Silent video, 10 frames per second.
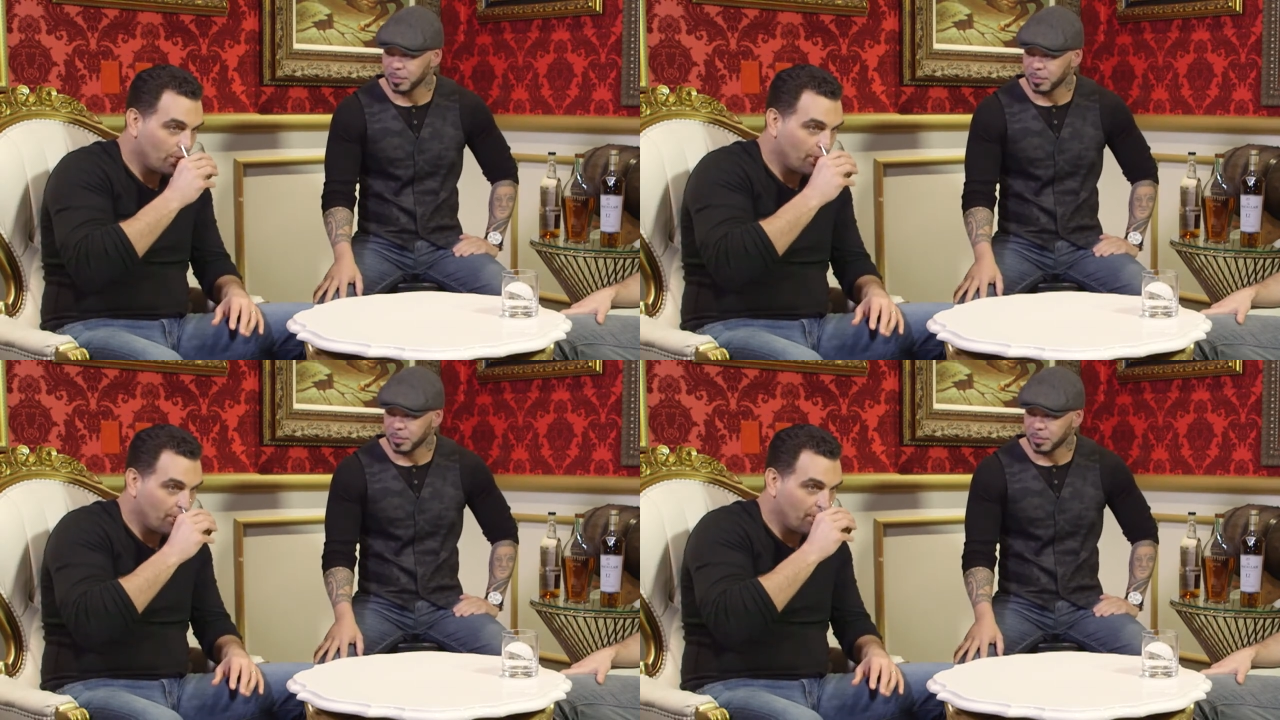
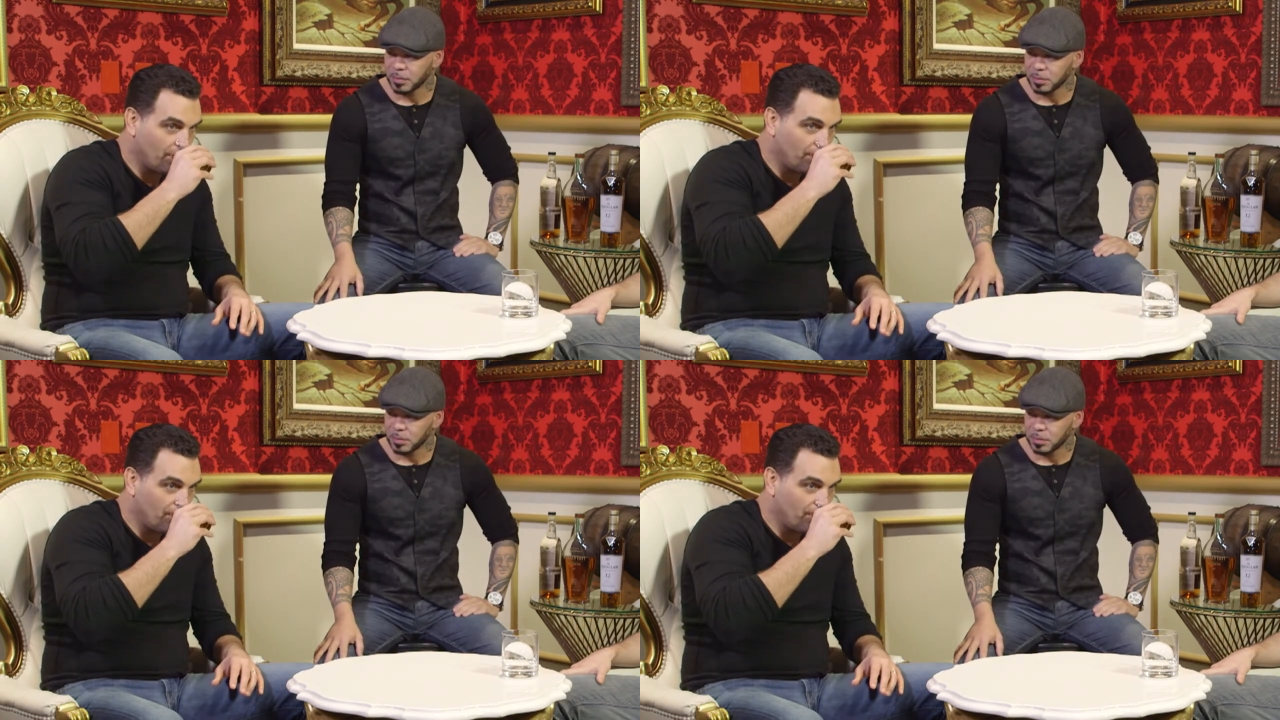
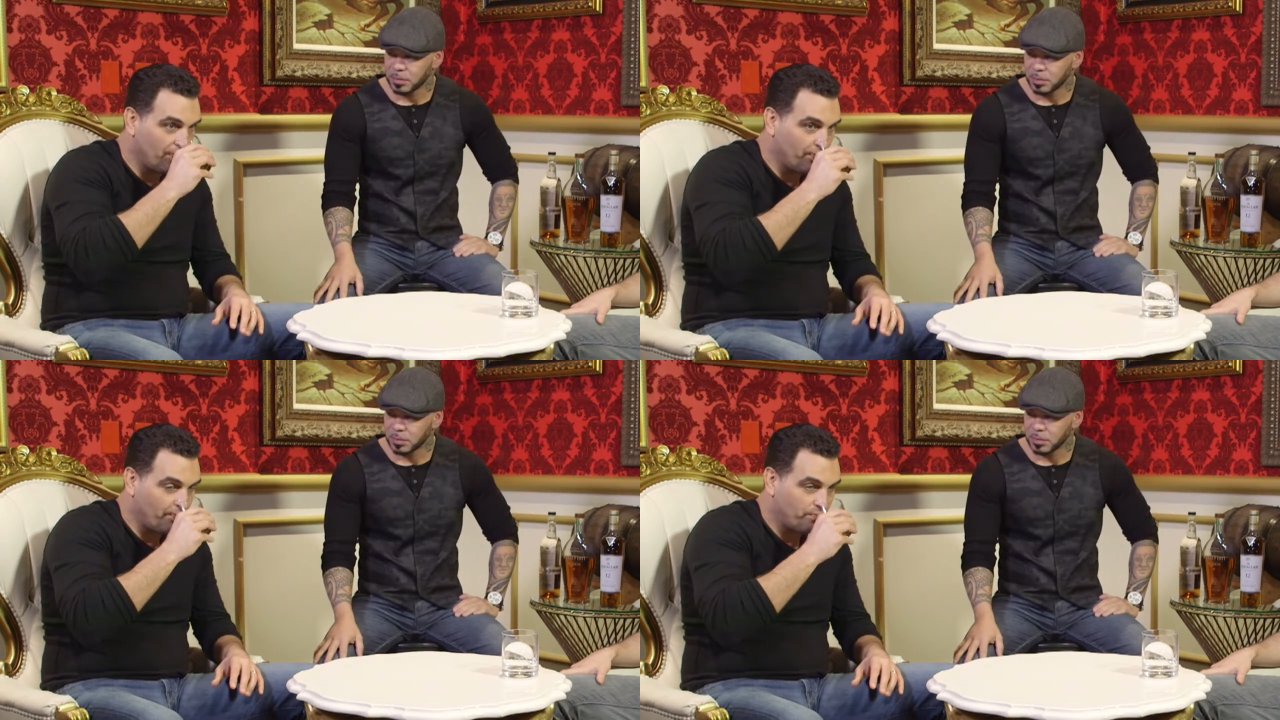
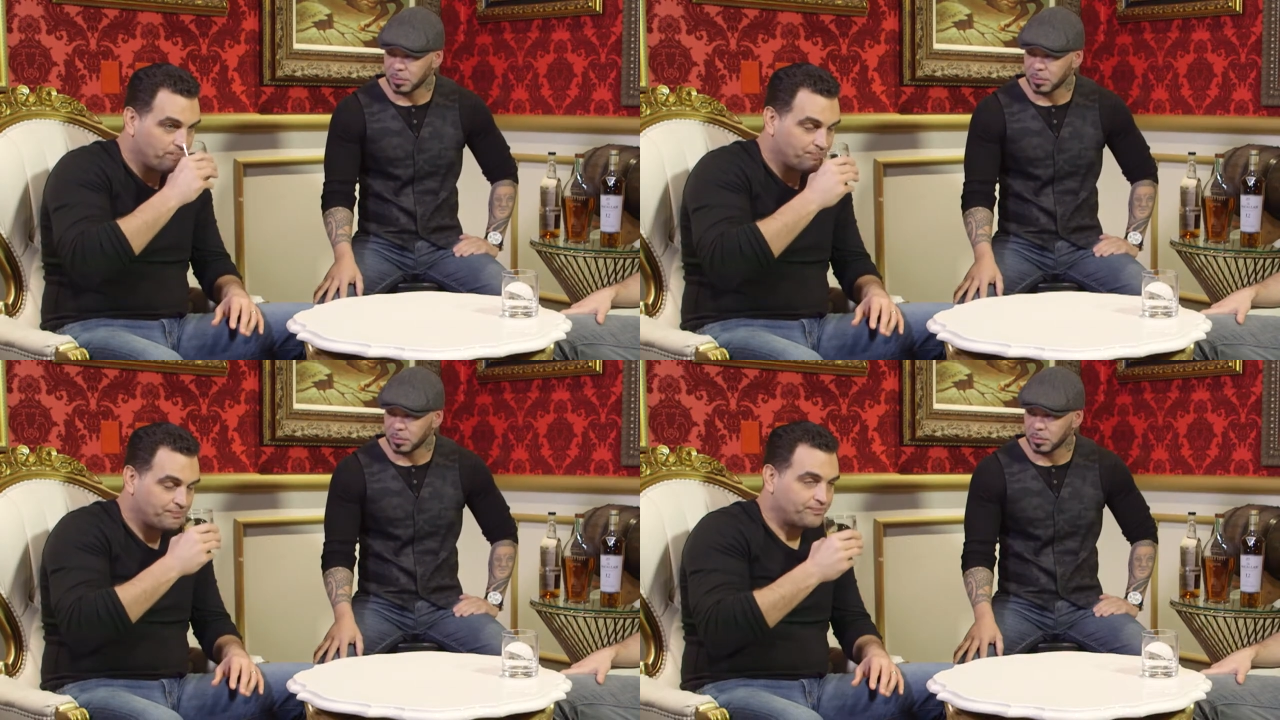
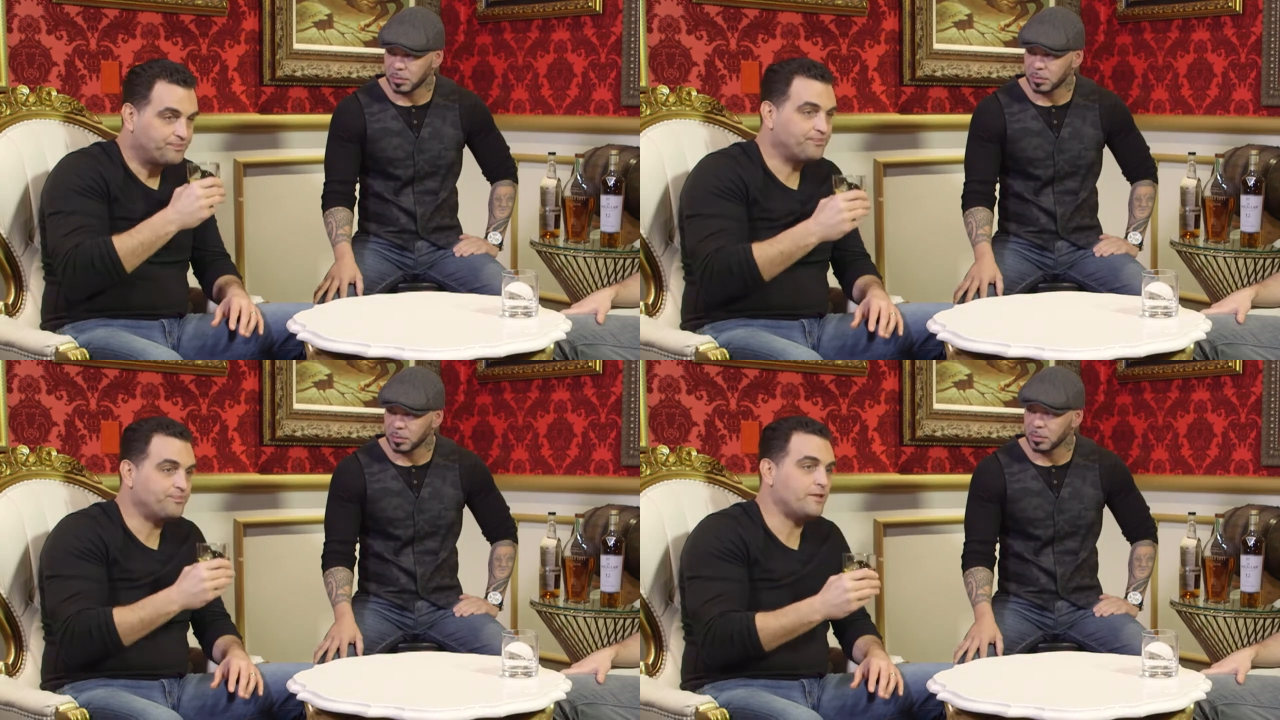
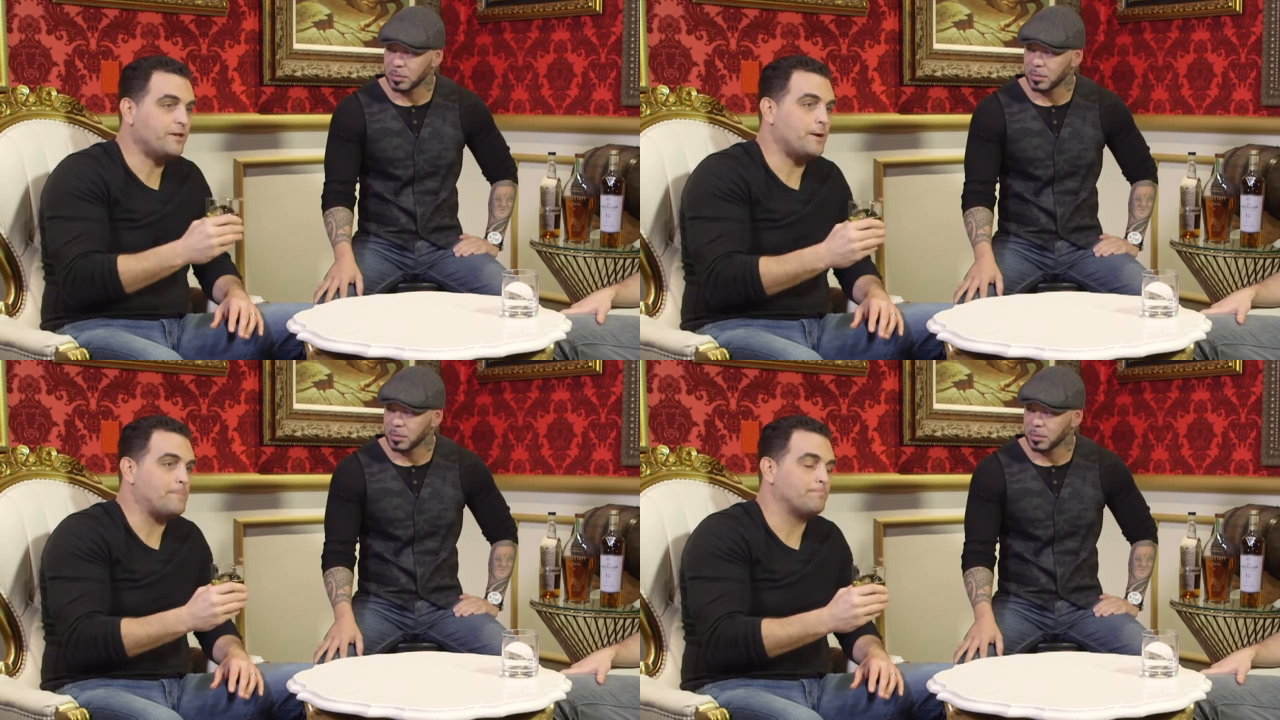
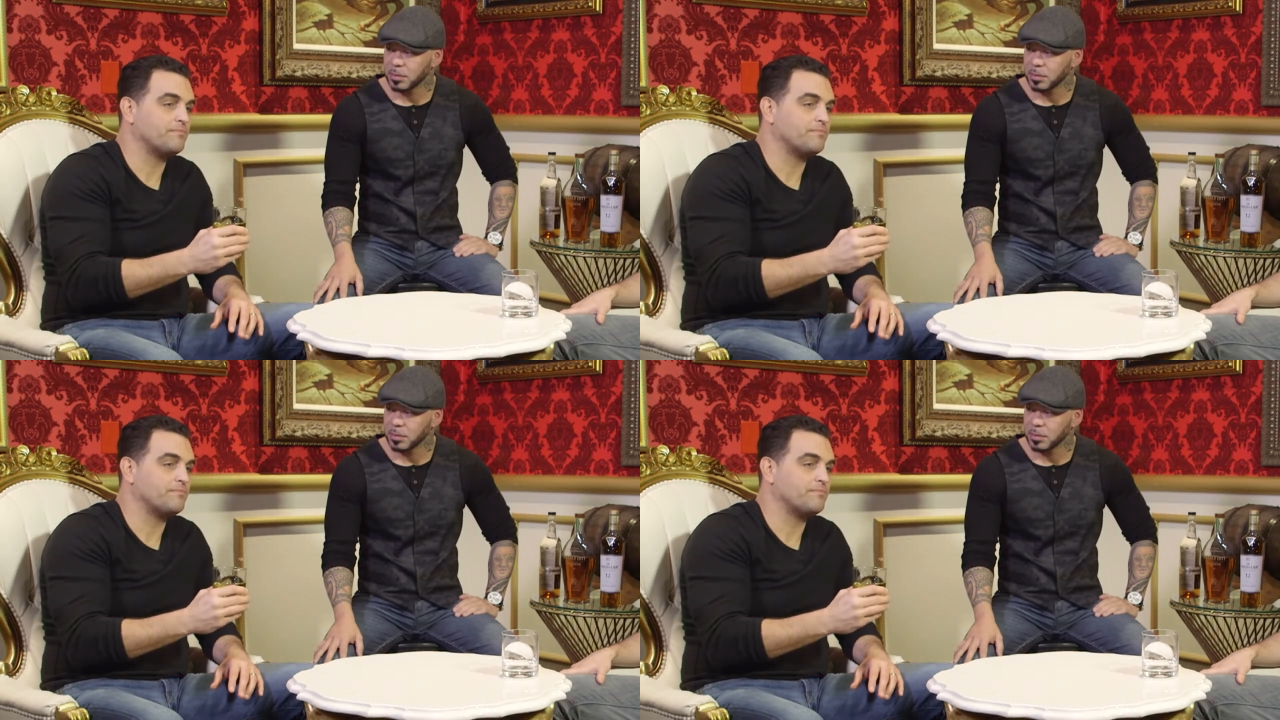(silence)